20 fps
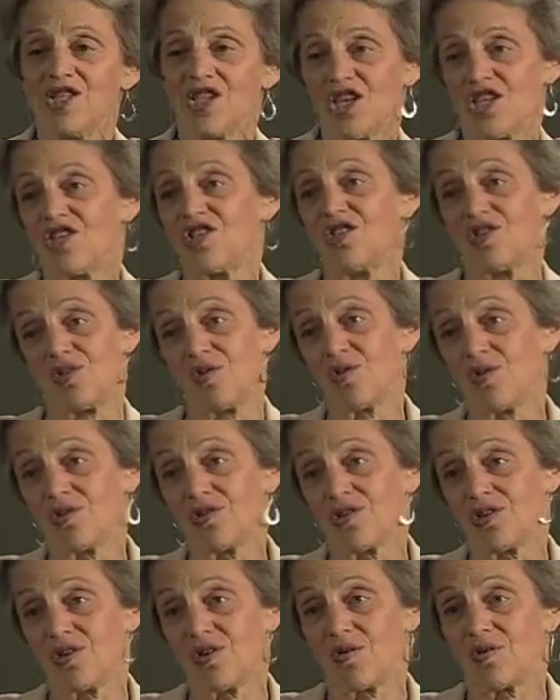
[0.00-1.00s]
Justice
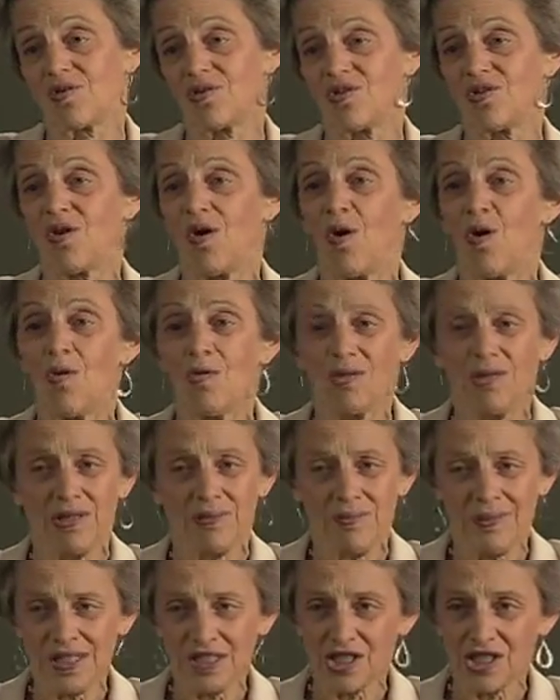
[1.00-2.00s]
Goldstone's own
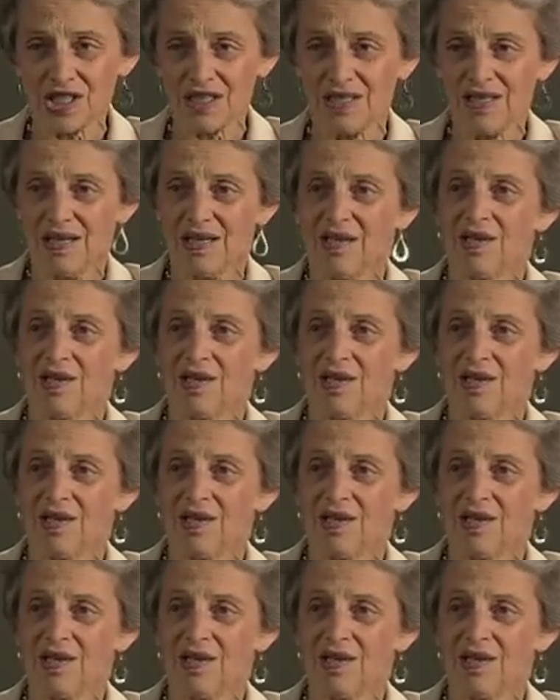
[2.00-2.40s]
admission,